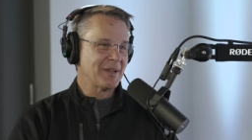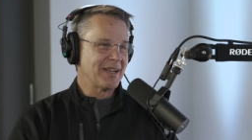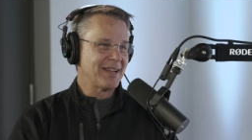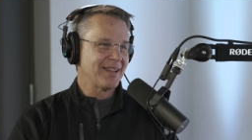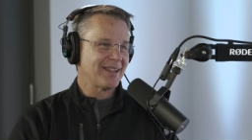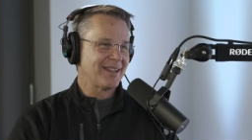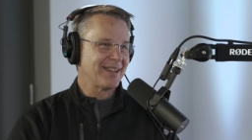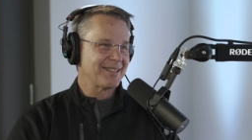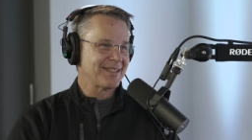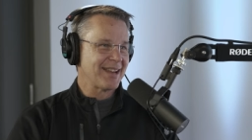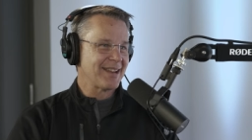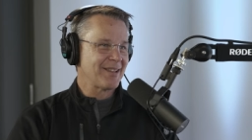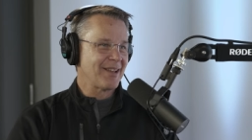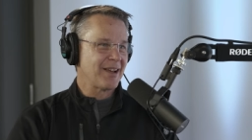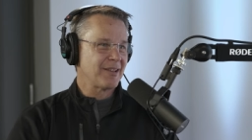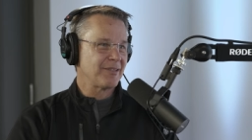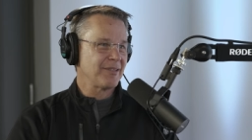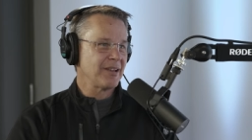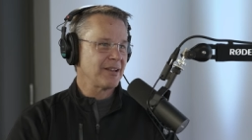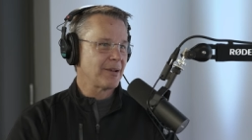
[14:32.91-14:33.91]
me because I,
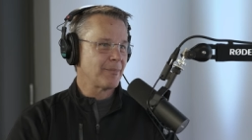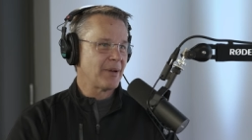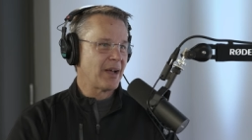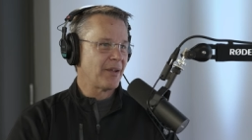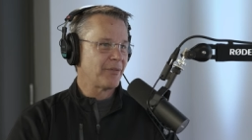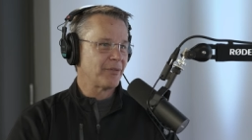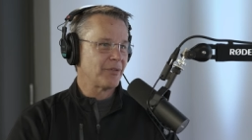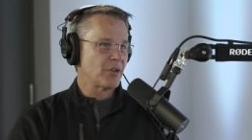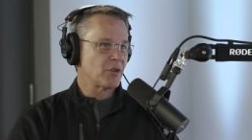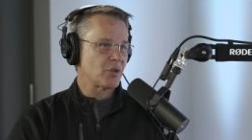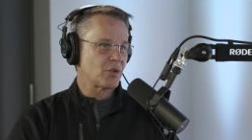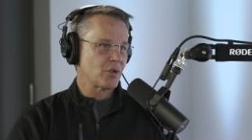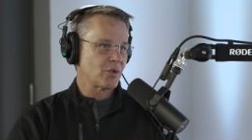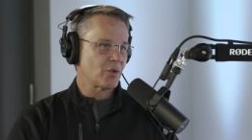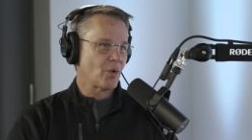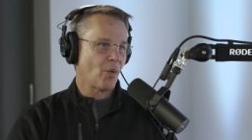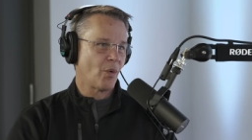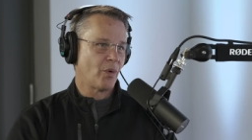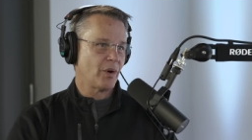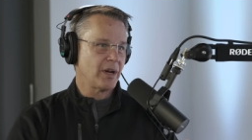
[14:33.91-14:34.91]
I, think about the
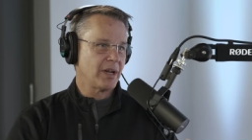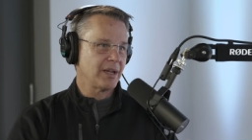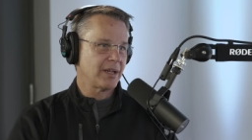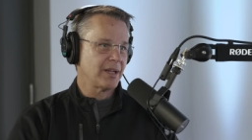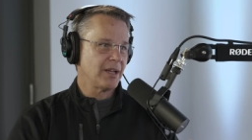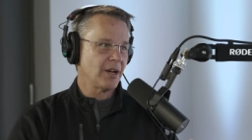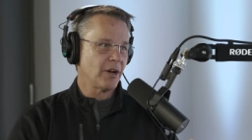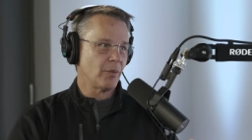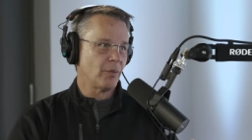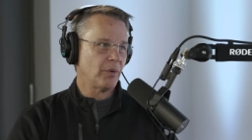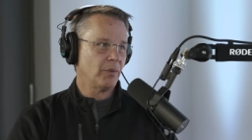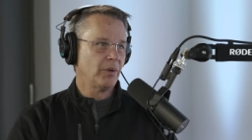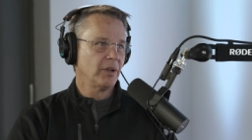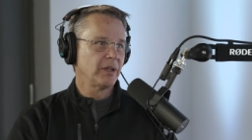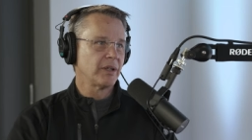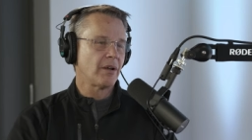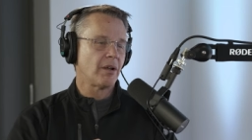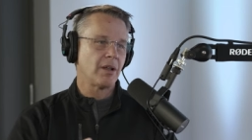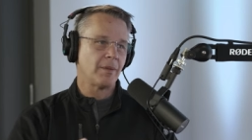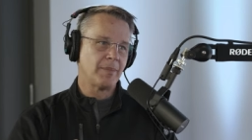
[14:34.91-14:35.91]
story you know we're
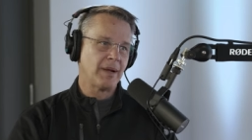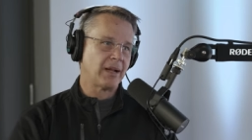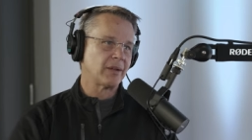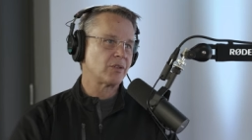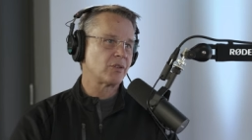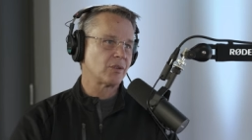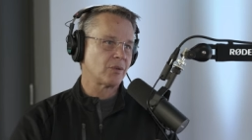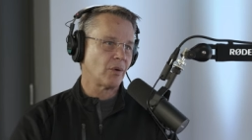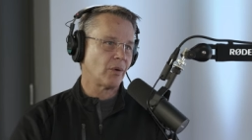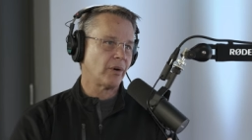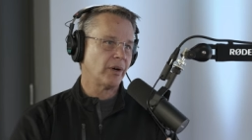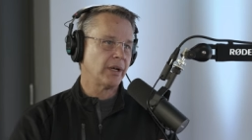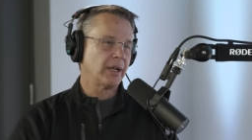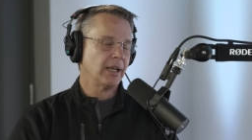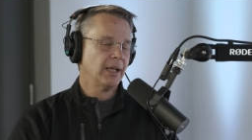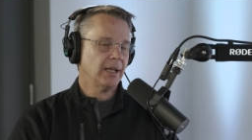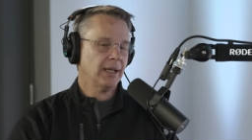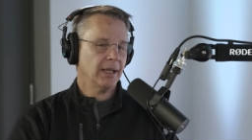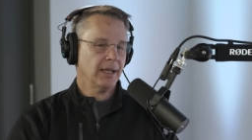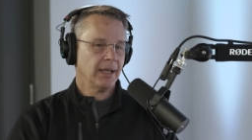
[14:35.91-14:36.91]
really all about
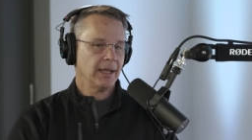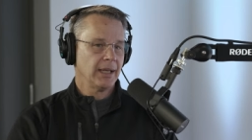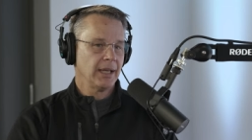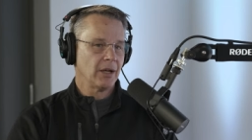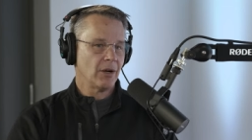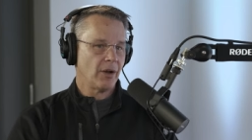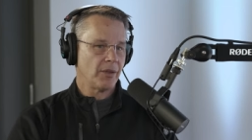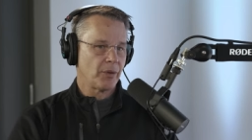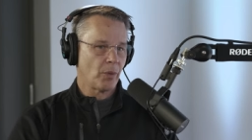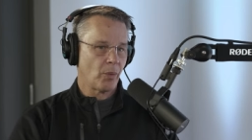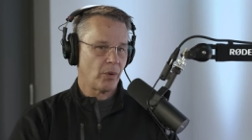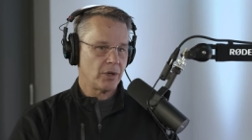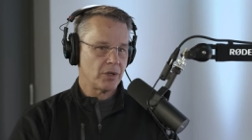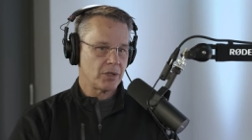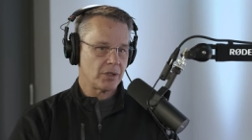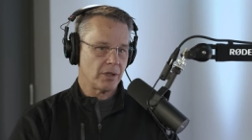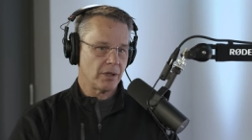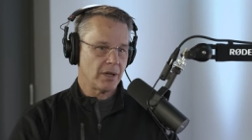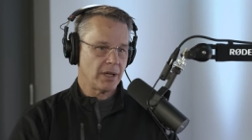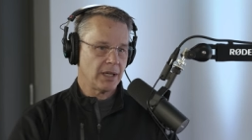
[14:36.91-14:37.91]
story mm. you know at the
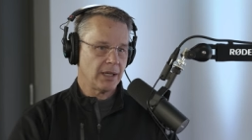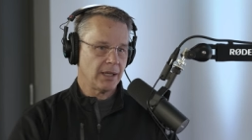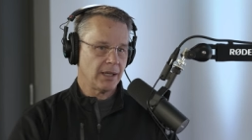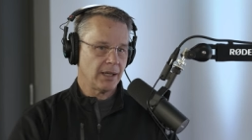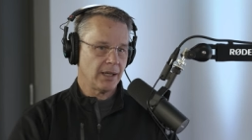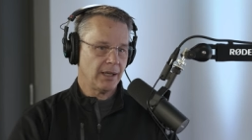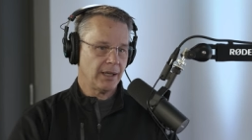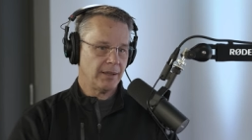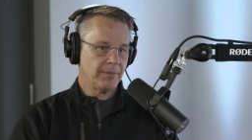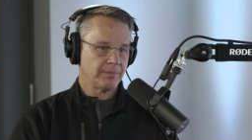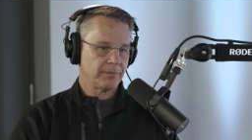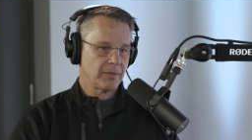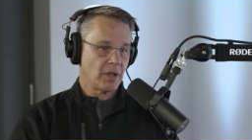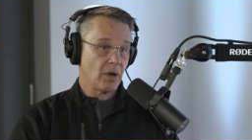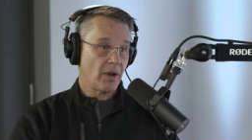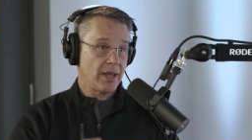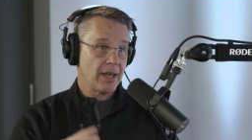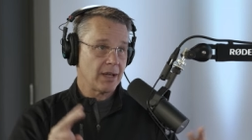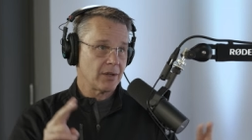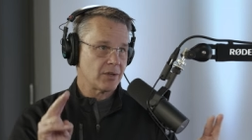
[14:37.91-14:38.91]
warrior's journey um,
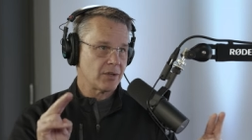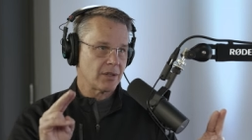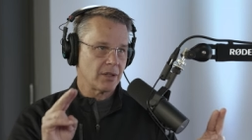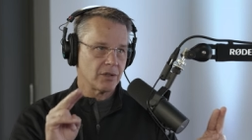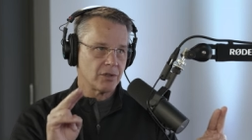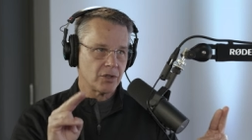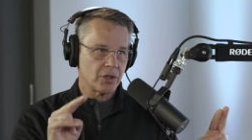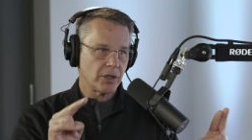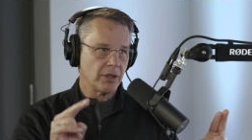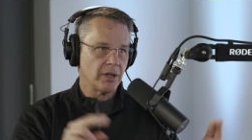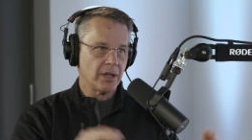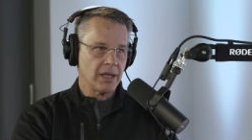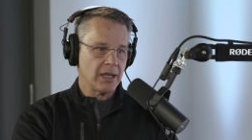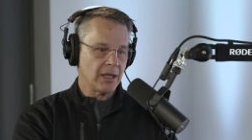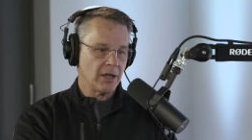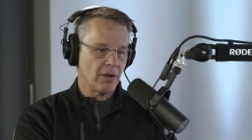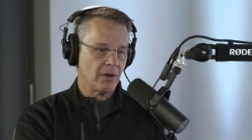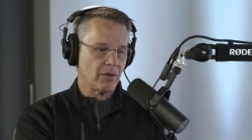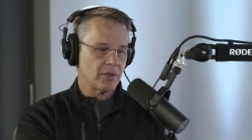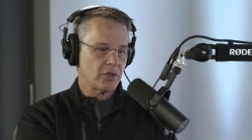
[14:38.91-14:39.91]
you know hence the
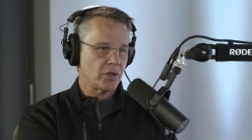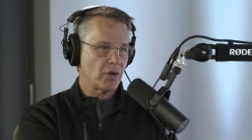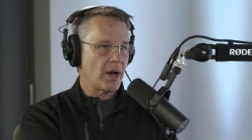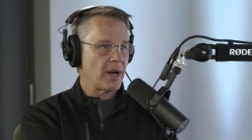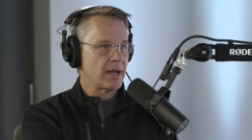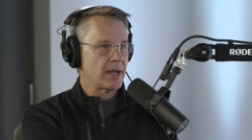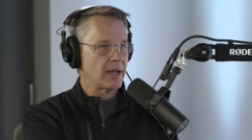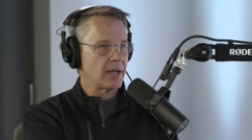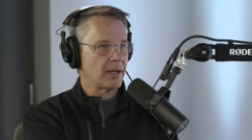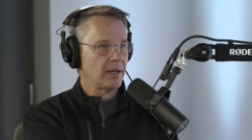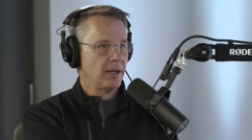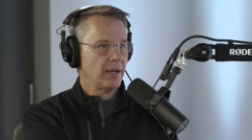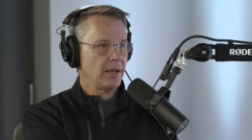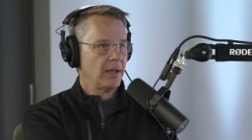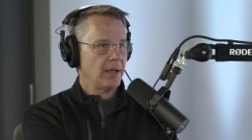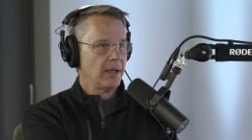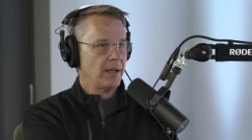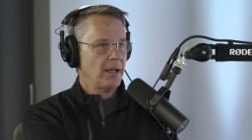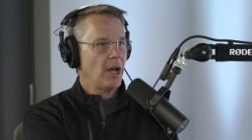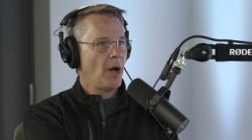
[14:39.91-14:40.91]
journey you know trying to
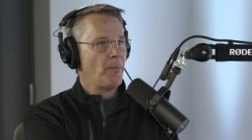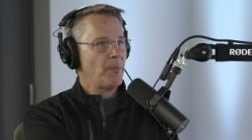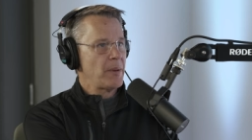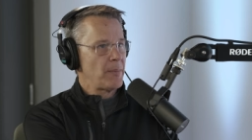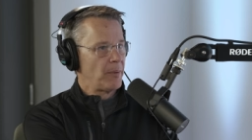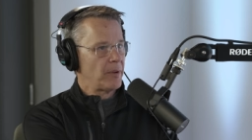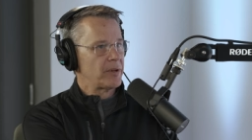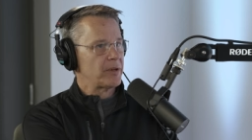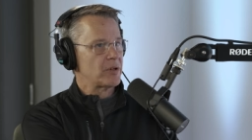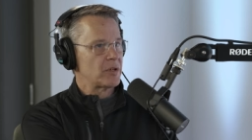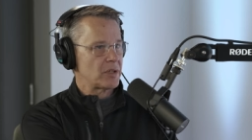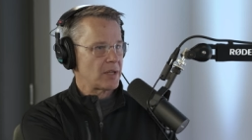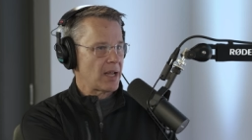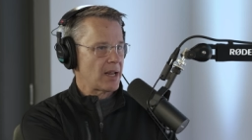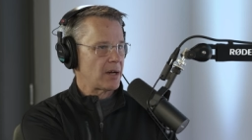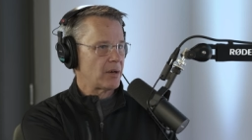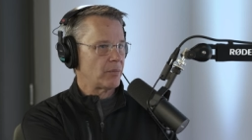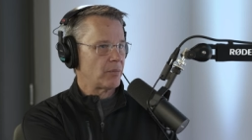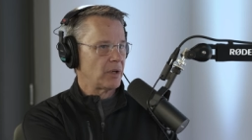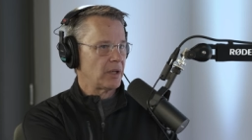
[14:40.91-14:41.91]
help people
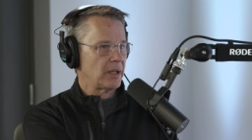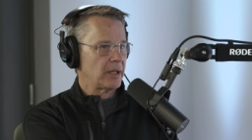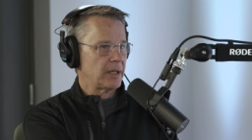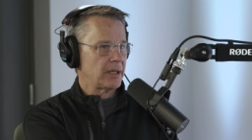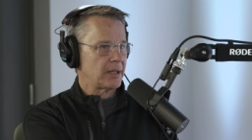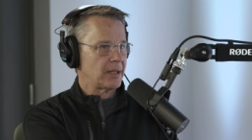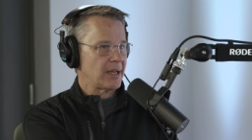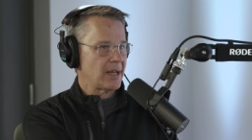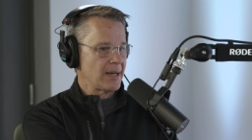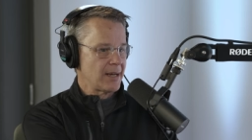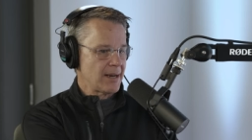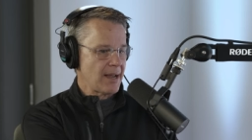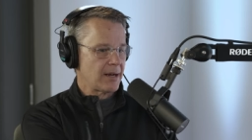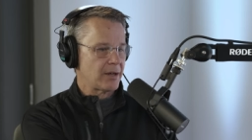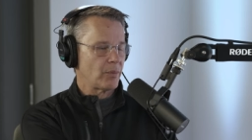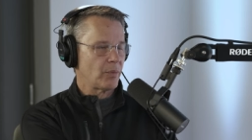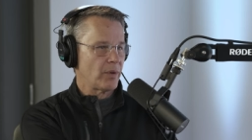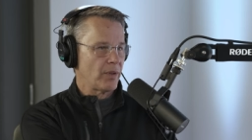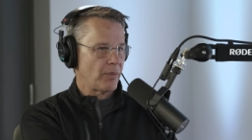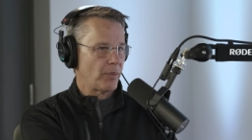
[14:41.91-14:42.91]
understand and really
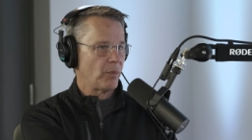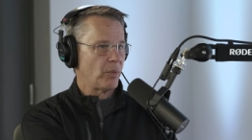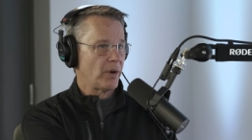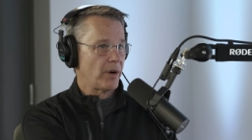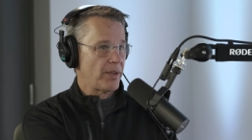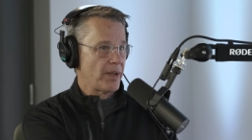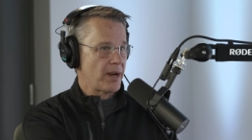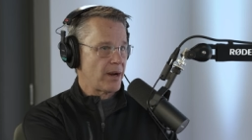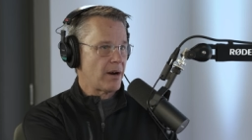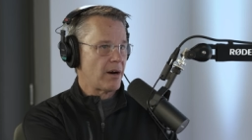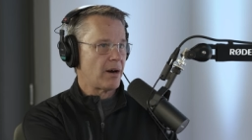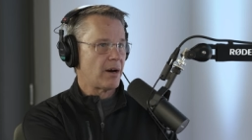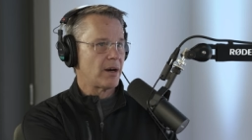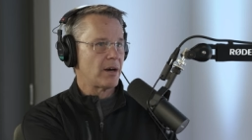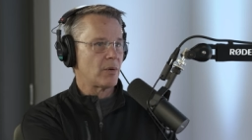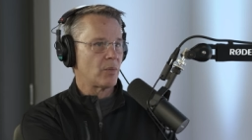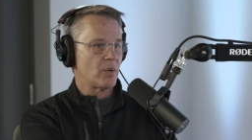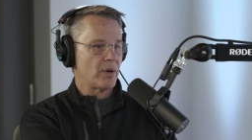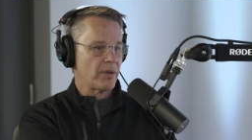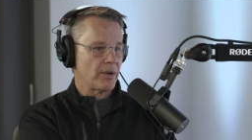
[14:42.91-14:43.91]
connect with where they
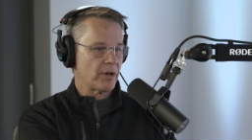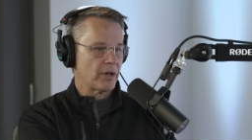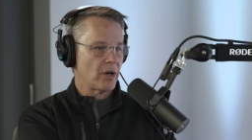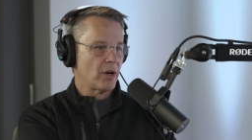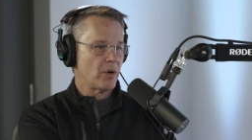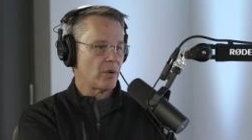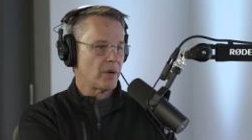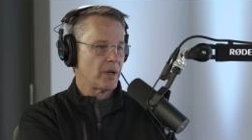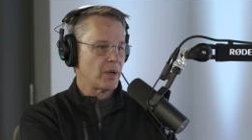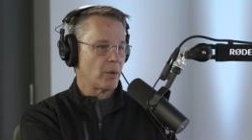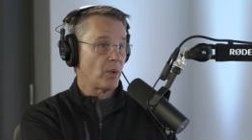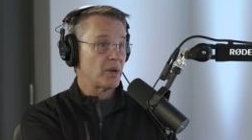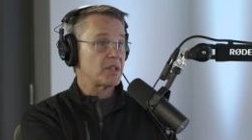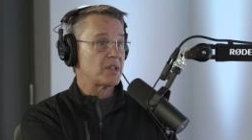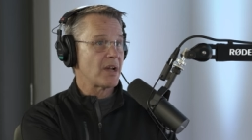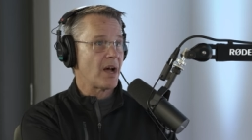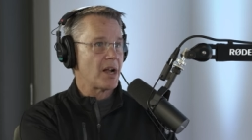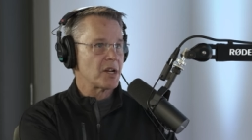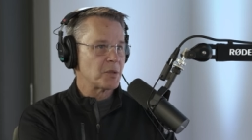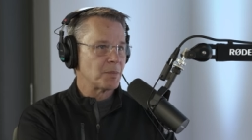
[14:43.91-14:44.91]
are, where they're going,
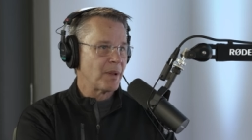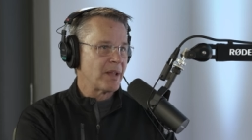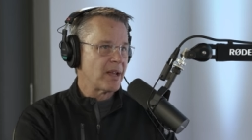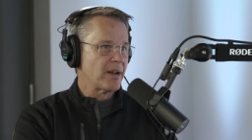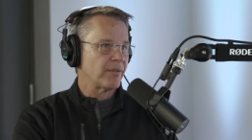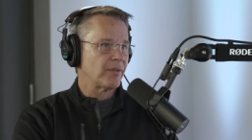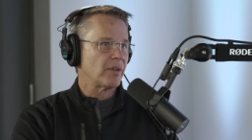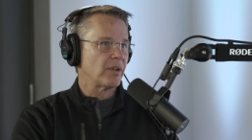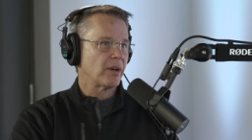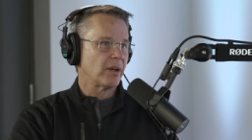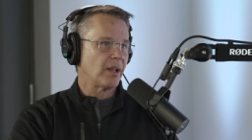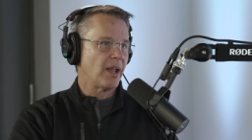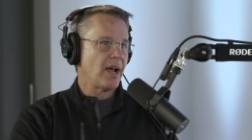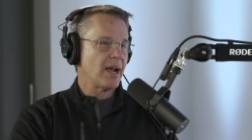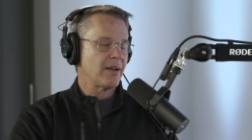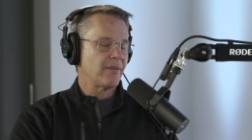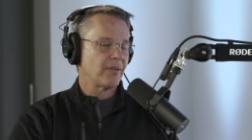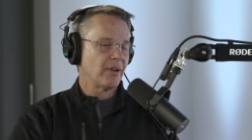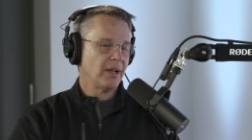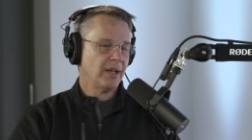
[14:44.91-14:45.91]
what's God's plan for their
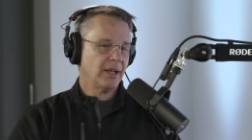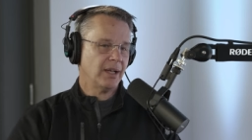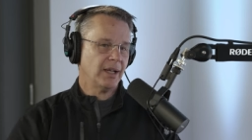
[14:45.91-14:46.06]
life.